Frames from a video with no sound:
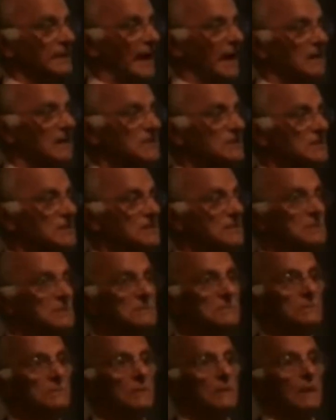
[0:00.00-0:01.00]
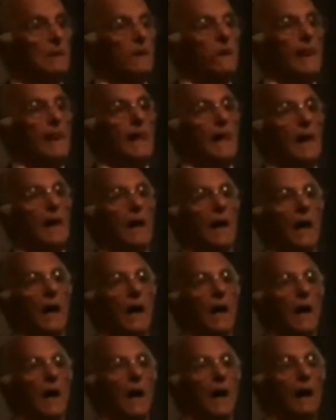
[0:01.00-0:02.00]
analysis,
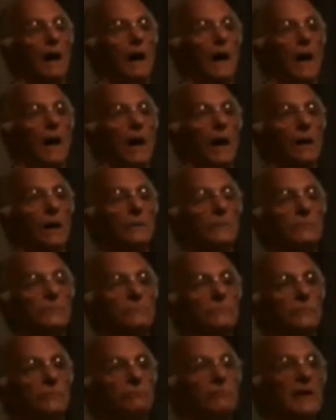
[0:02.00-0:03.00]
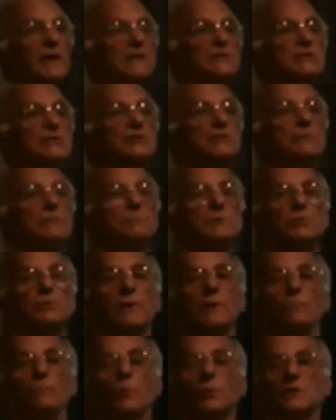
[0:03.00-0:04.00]
uh, and the relationship
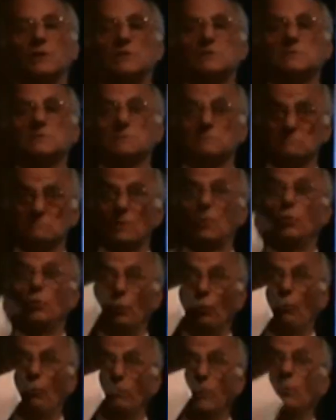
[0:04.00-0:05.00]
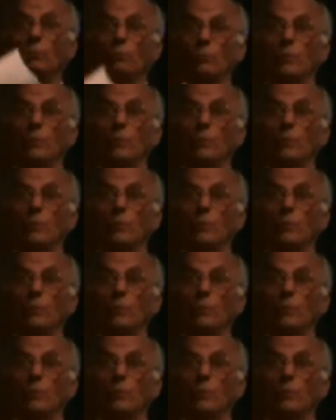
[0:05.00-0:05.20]
between what is normal